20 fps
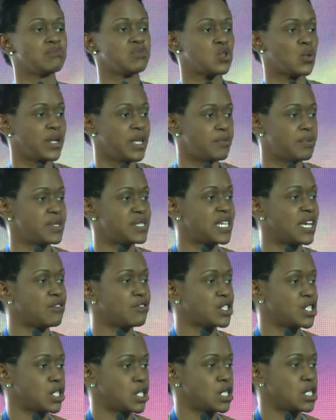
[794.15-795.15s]
20%
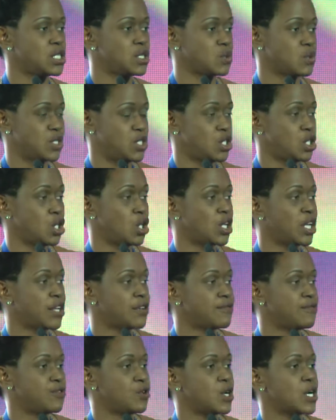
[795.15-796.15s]
returns, what you're
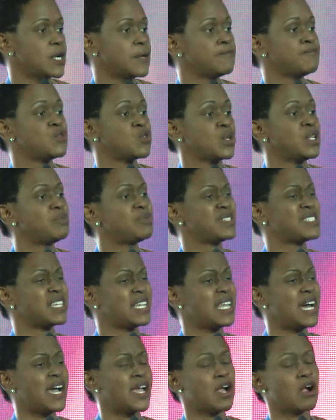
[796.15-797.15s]
looking for, 20%
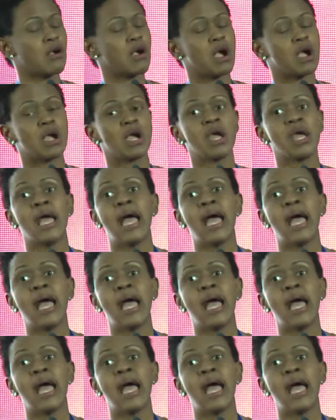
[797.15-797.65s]
IRR.